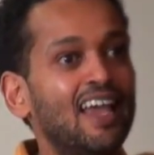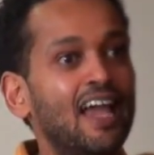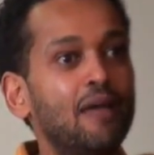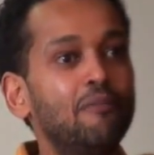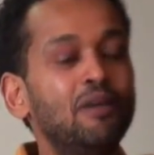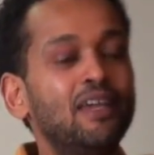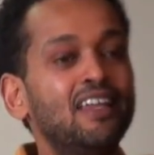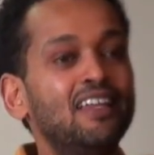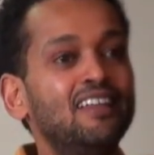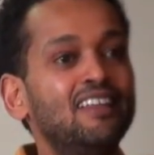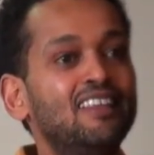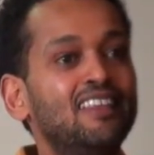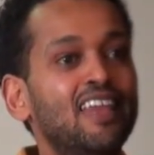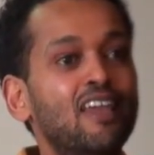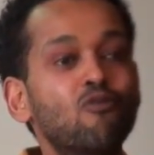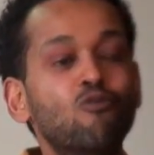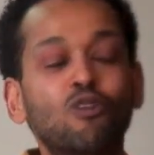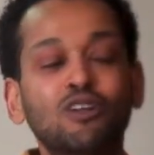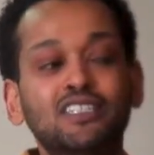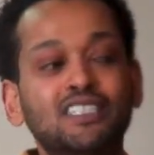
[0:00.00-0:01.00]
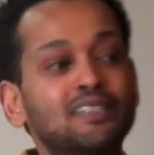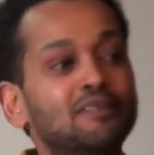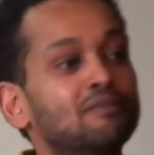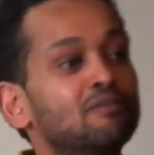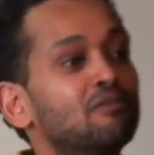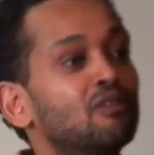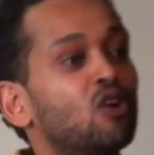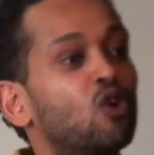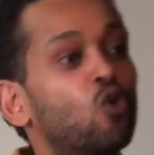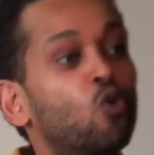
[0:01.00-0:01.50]
I mean, they want
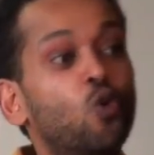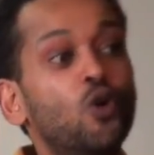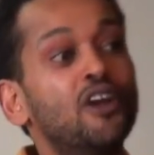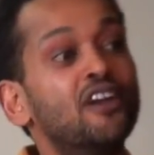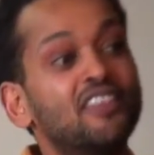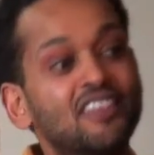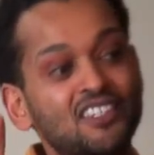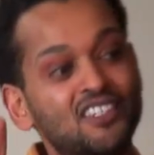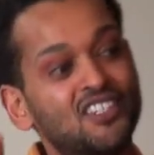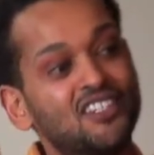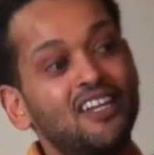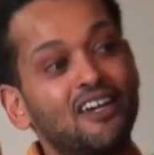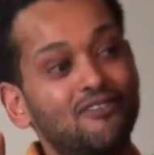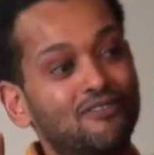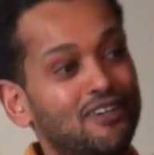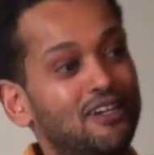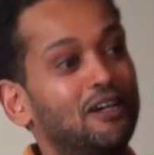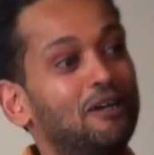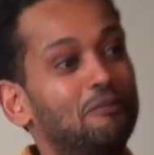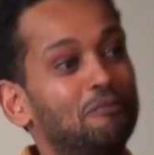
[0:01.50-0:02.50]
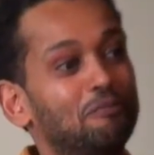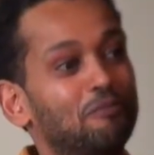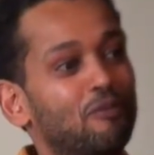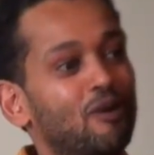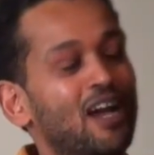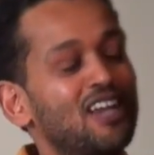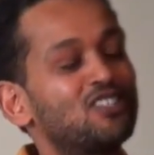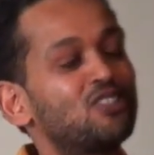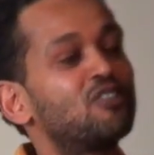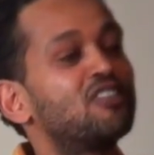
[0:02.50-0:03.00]
to queer this stuff up, right?